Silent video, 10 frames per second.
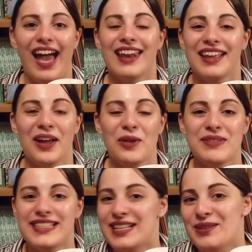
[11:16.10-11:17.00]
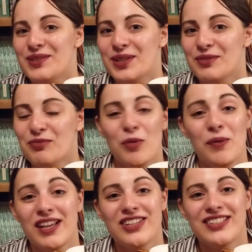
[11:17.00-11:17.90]
And I hope to see you soon for more
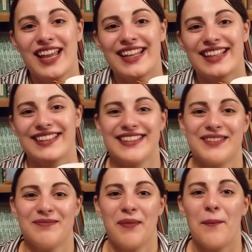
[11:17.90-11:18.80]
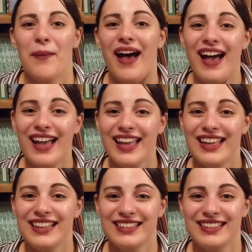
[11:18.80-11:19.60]
Bookish Shenanigans. Bye!